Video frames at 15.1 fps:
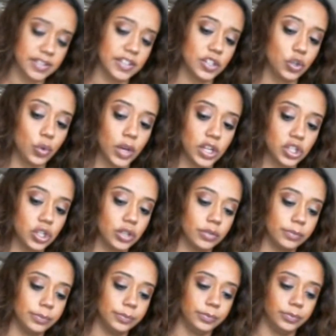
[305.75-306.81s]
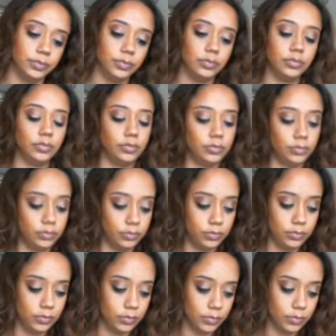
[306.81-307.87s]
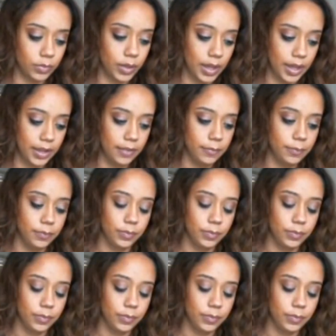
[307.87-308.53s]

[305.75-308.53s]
situation, okay?